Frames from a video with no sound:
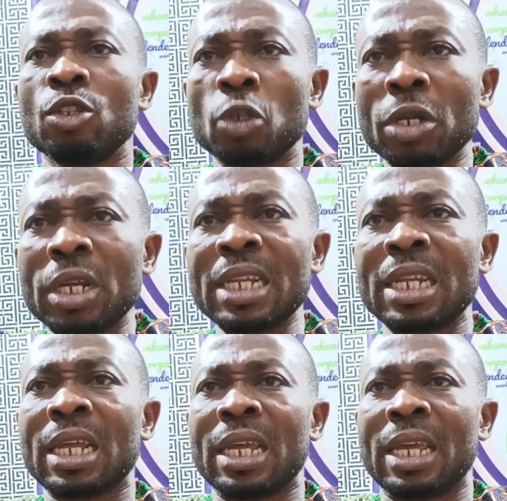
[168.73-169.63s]

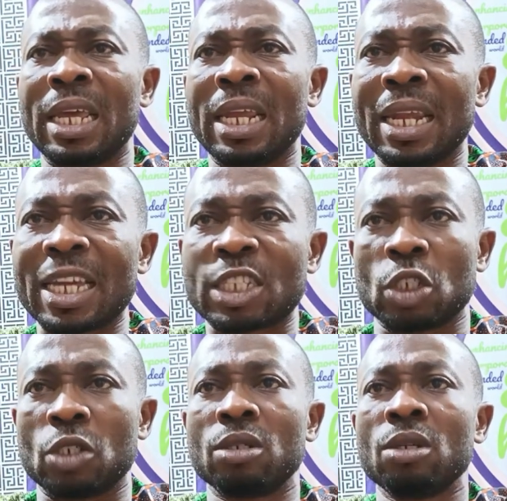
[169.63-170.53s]
during a
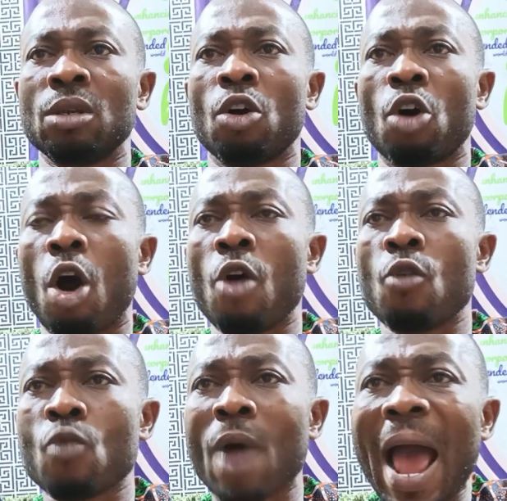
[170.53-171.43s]
lecture or
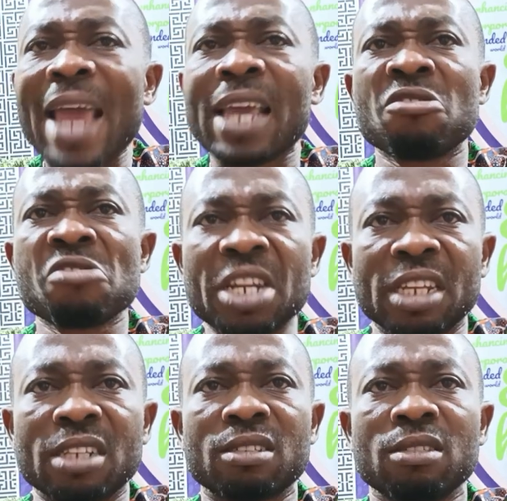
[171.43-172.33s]
while
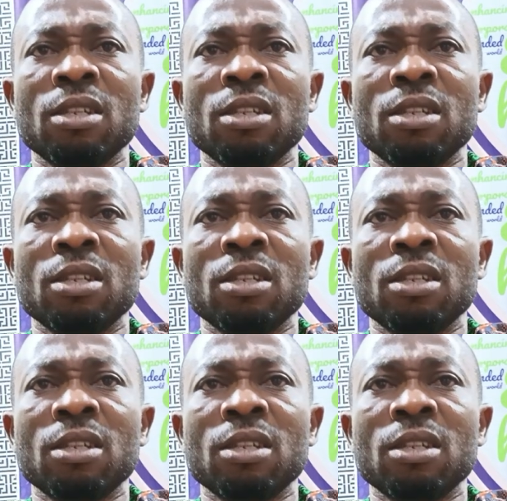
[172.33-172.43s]
reading.